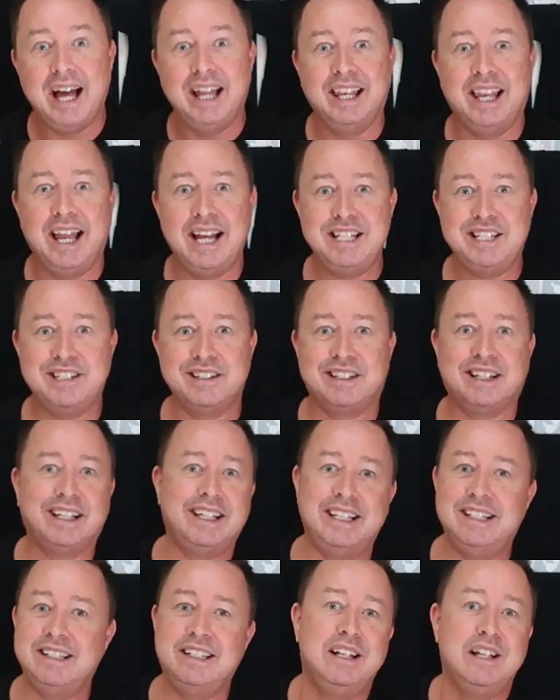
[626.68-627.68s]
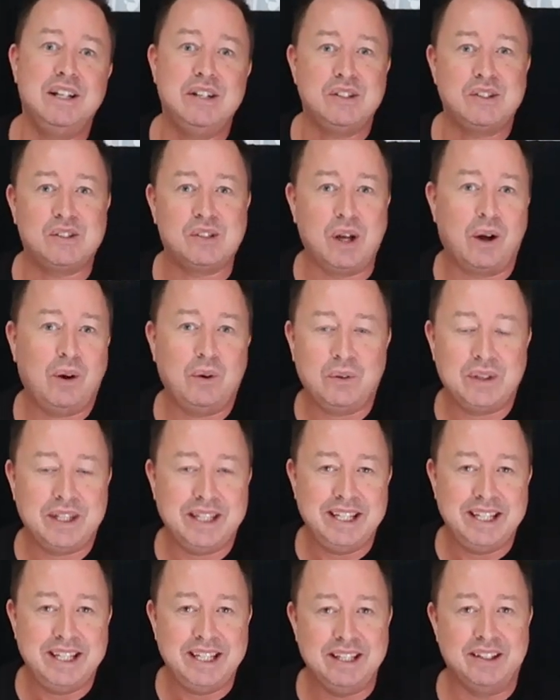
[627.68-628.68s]
allegedly, so
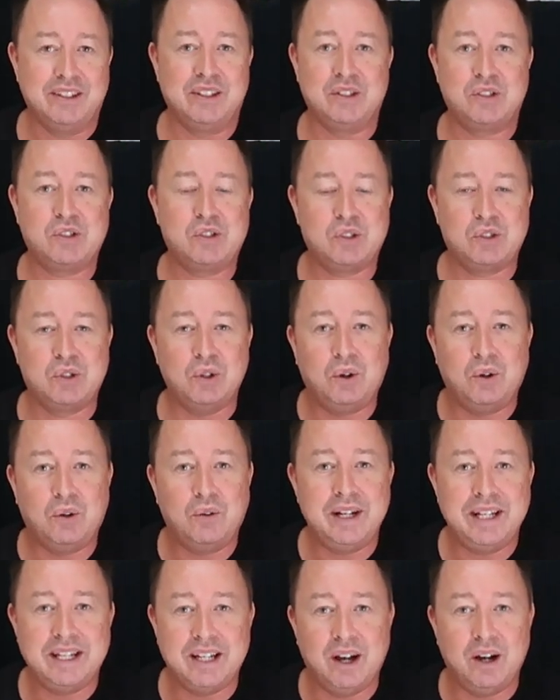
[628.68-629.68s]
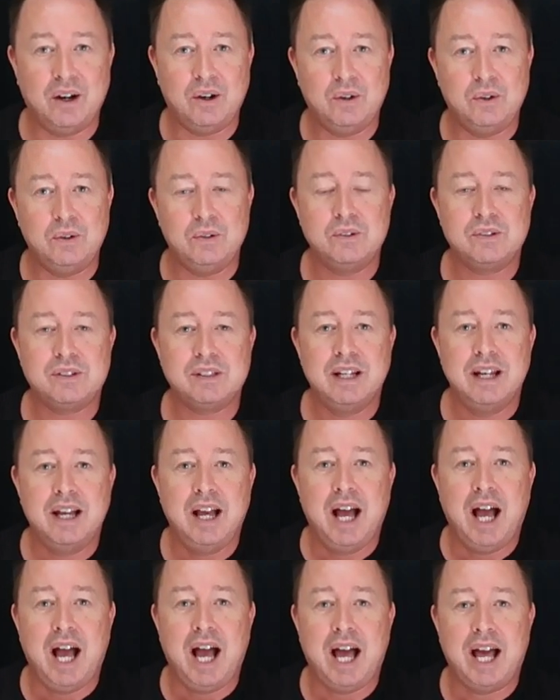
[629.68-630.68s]
the story goes,
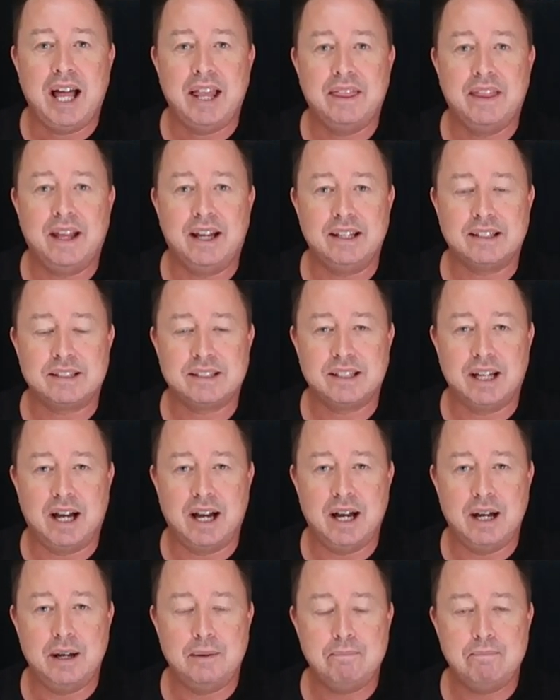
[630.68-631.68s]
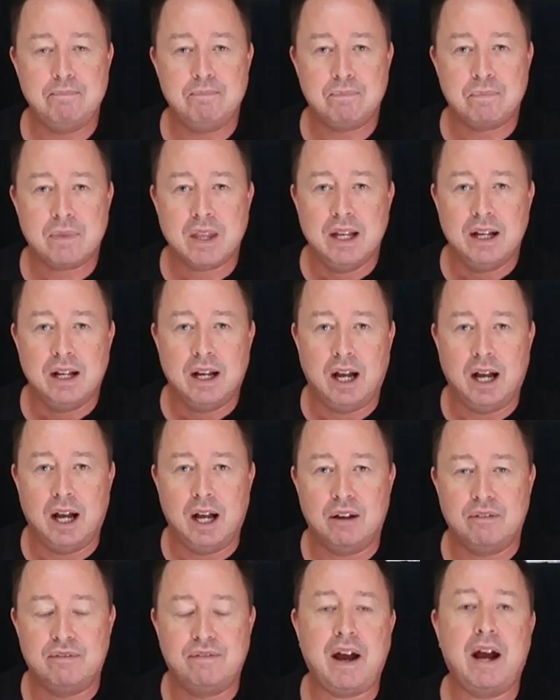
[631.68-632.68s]
that
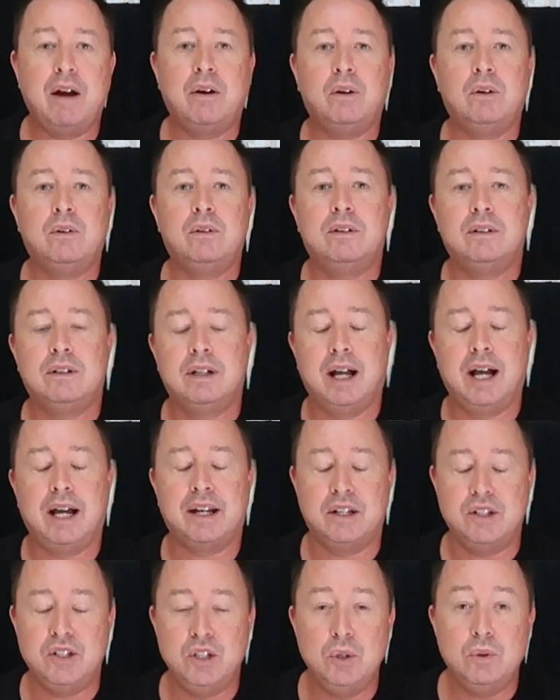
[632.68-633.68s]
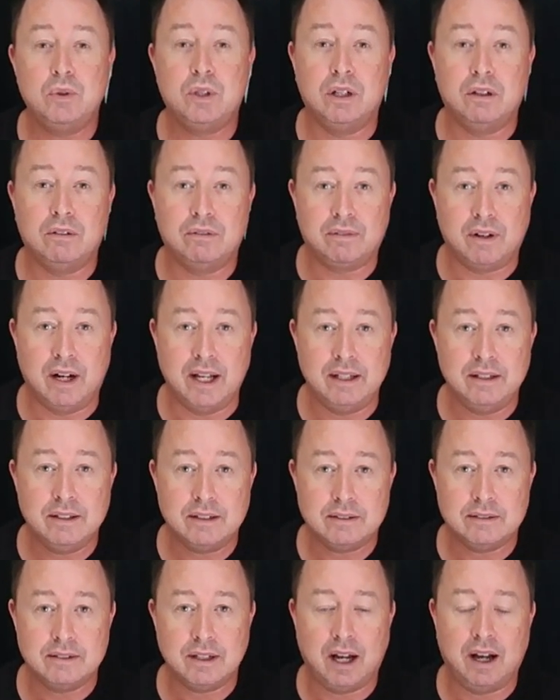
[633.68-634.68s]
Farrell had a new
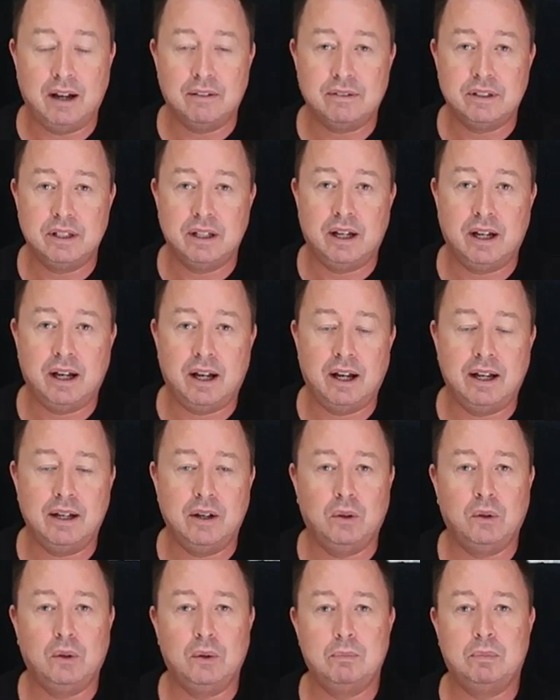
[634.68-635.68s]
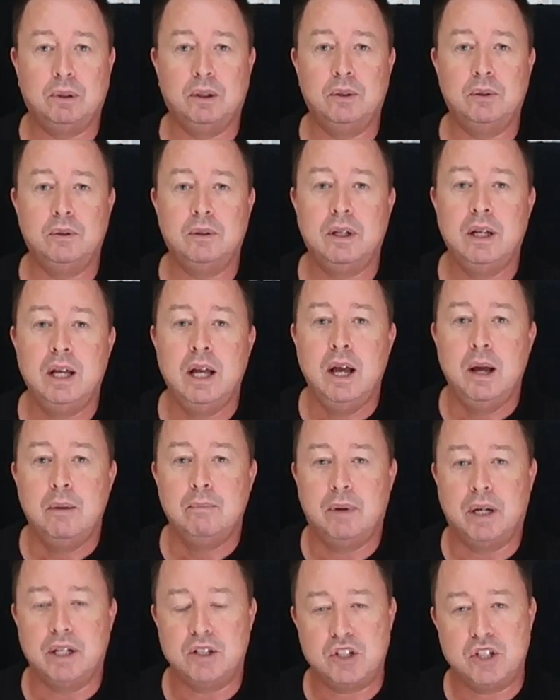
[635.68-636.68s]
girlfriend after Iola Blue,
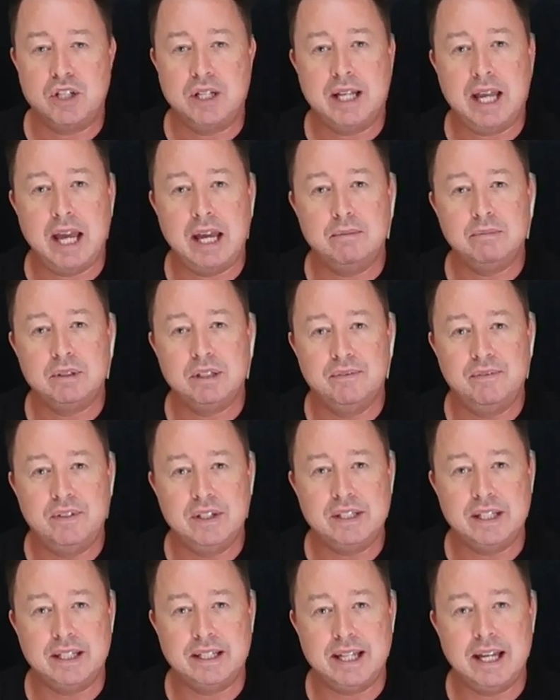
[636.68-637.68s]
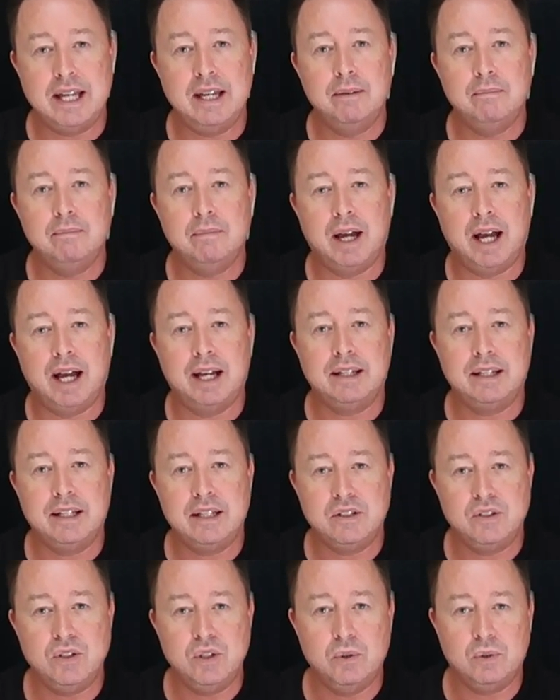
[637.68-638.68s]
but she came to visit him and
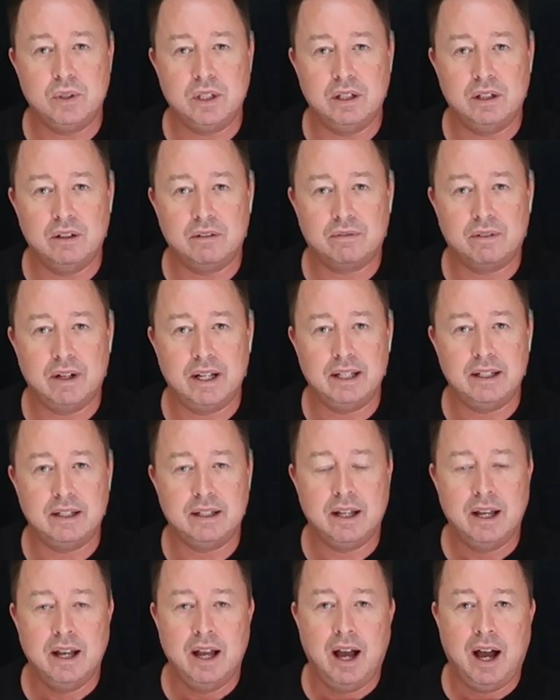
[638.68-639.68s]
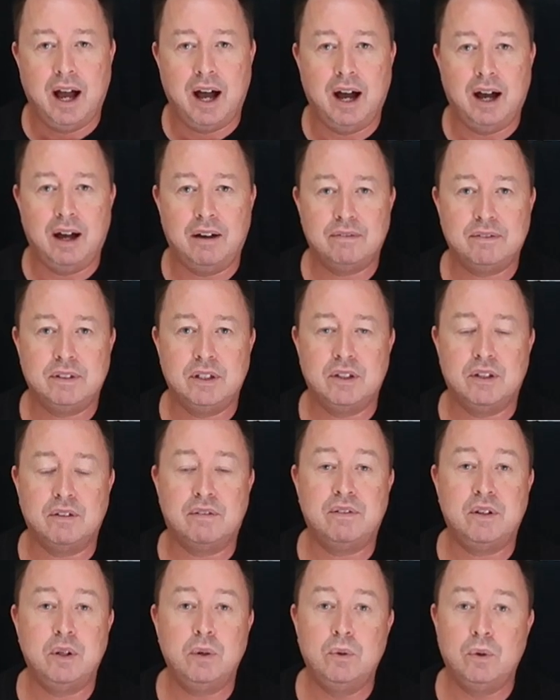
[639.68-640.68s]
his new girlfriend after the
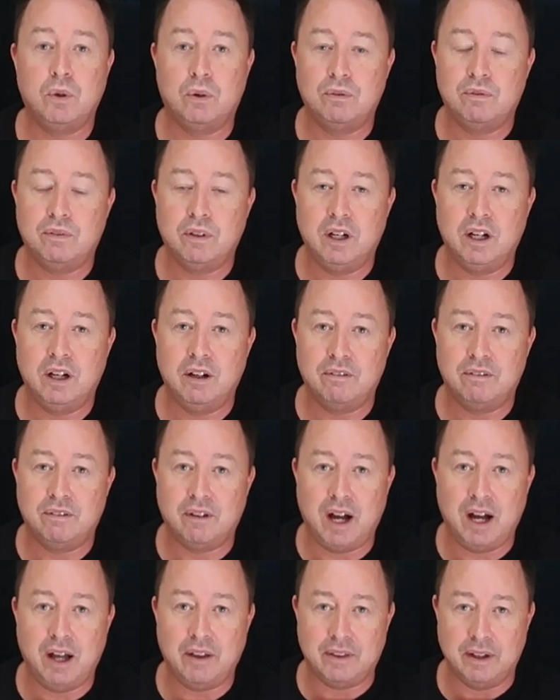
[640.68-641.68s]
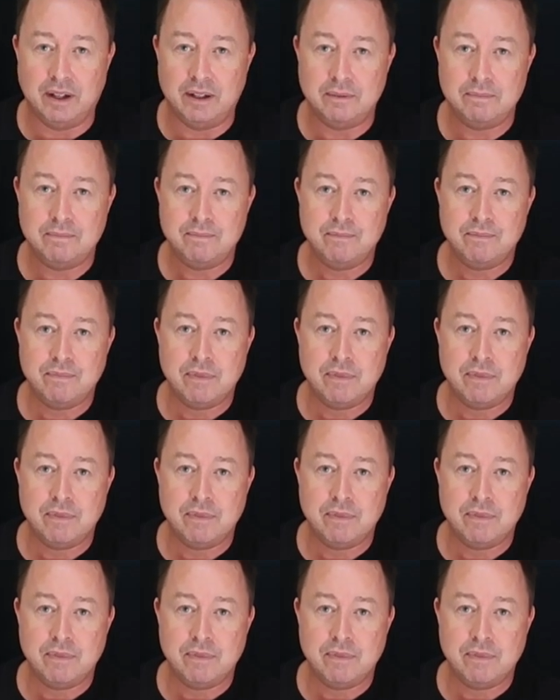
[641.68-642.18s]
funeral for her father.